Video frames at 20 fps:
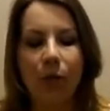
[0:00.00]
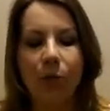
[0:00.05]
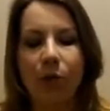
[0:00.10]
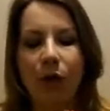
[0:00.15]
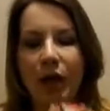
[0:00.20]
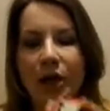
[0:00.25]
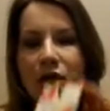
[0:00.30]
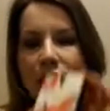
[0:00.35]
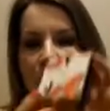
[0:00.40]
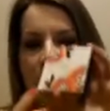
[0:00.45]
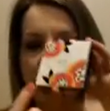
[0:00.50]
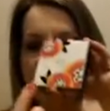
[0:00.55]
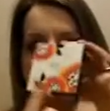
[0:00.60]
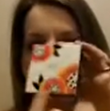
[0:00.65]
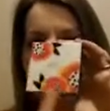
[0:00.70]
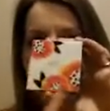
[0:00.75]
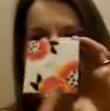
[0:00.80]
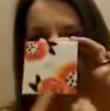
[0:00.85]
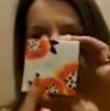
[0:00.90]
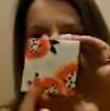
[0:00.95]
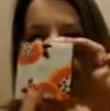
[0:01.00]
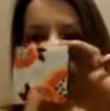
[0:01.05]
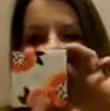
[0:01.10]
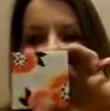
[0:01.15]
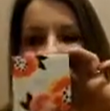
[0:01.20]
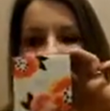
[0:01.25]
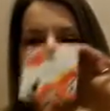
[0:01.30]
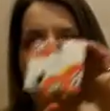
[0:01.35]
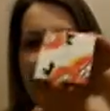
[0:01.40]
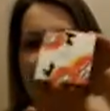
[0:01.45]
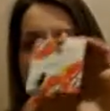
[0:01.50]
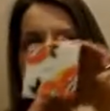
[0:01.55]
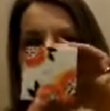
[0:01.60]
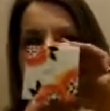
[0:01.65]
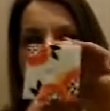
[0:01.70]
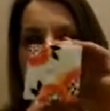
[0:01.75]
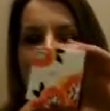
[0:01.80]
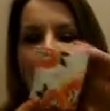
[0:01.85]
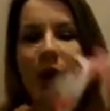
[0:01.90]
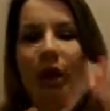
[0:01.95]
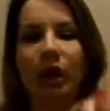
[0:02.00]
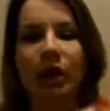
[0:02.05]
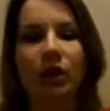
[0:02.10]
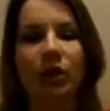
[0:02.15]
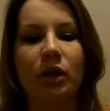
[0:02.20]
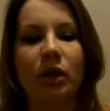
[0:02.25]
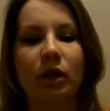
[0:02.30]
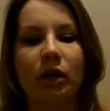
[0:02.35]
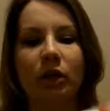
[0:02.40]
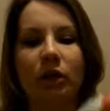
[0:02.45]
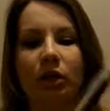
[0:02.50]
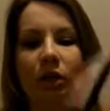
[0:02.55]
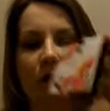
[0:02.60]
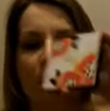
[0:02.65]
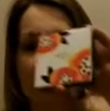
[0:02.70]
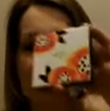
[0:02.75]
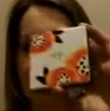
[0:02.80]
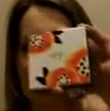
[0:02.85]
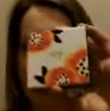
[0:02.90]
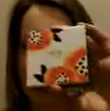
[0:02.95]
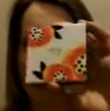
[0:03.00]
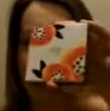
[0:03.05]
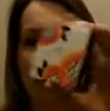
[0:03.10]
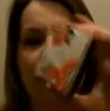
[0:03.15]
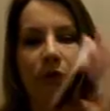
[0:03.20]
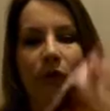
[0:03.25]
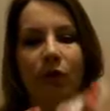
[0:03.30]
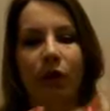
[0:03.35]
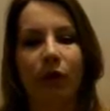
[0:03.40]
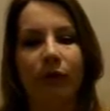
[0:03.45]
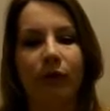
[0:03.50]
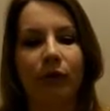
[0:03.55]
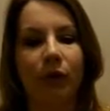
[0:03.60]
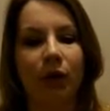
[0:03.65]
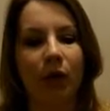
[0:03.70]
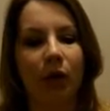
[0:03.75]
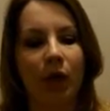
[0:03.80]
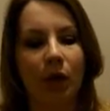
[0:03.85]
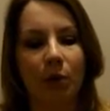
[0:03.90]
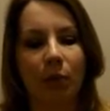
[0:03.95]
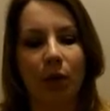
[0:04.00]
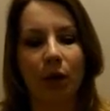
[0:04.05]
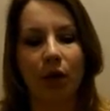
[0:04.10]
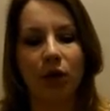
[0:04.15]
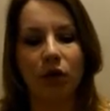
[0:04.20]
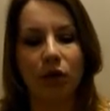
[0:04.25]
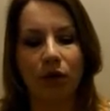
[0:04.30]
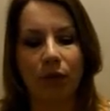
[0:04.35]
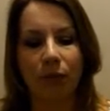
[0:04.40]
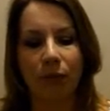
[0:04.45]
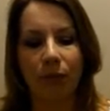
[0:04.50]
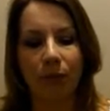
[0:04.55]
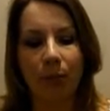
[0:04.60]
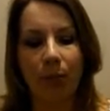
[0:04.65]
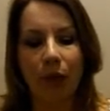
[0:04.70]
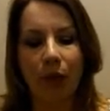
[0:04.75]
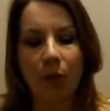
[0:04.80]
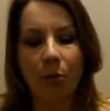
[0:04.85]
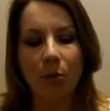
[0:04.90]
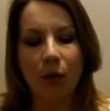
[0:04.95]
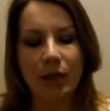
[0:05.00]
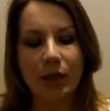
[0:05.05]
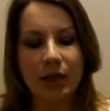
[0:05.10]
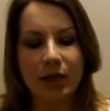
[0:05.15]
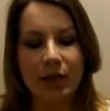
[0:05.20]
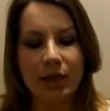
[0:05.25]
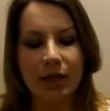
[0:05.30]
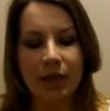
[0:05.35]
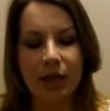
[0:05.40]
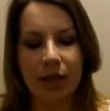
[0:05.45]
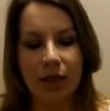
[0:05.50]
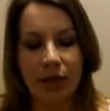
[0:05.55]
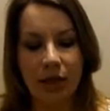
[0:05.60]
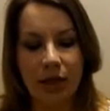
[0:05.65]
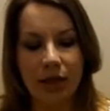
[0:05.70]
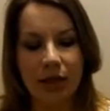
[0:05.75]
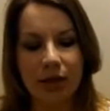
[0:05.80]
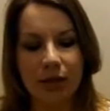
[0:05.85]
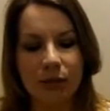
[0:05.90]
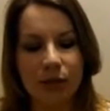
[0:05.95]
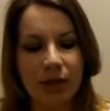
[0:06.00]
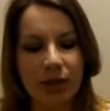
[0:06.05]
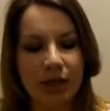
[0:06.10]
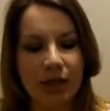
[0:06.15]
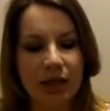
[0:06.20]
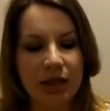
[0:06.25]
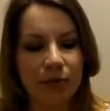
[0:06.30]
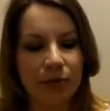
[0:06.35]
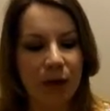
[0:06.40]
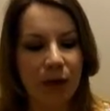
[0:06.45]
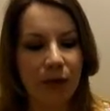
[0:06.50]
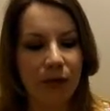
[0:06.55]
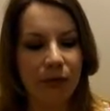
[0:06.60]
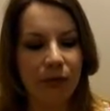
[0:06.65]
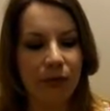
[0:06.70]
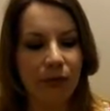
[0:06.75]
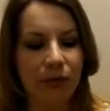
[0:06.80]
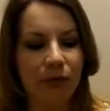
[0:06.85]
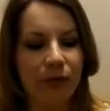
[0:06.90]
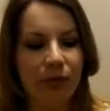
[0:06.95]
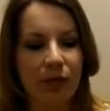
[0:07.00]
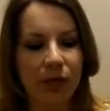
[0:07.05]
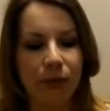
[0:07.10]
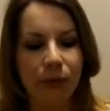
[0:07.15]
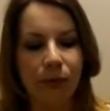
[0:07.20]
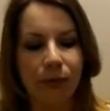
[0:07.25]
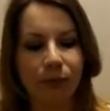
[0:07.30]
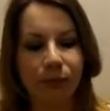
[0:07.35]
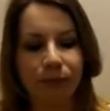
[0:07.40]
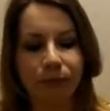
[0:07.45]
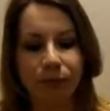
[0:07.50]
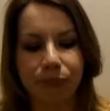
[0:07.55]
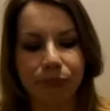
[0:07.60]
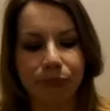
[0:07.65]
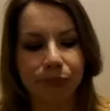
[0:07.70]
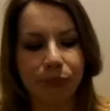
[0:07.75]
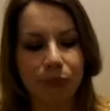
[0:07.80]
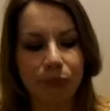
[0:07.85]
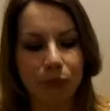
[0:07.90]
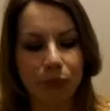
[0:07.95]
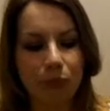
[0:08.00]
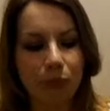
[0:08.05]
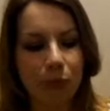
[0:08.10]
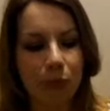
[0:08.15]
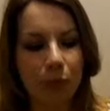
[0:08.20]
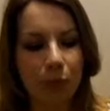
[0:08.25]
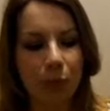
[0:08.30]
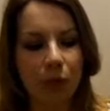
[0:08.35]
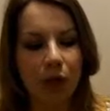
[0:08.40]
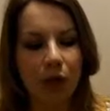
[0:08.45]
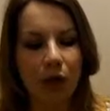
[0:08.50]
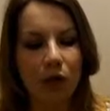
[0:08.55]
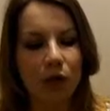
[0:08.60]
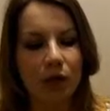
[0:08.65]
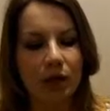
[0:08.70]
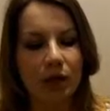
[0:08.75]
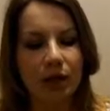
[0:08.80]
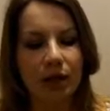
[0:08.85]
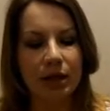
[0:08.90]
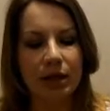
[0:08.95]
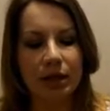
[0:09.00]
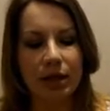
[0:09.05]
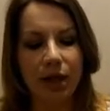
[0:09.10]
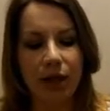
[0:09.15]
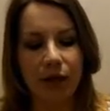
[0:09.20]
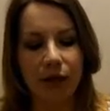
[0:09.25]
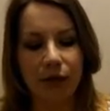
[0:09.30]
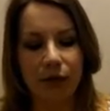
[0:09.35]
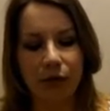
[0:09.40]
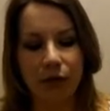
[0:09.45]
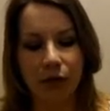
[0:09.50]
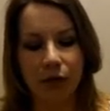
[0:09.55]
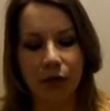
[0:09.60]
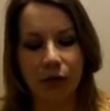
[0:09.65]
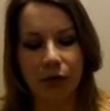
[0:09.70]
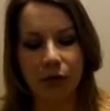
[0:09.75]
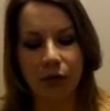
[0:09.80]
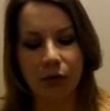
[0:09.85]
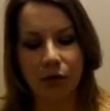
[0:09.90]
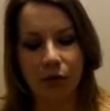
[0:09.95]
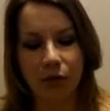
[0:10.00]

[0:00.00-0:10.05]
But I do absolutely adore the packaging. It's quite funky little packaging. But I did see it and it was £6.50 when I looked, and they did have the